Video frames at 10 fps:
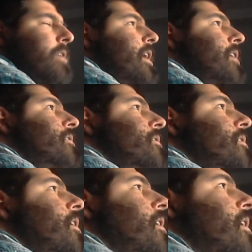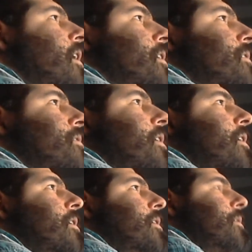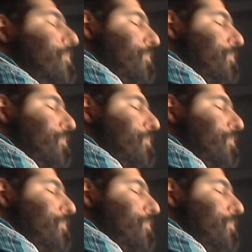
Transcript: and and and uh,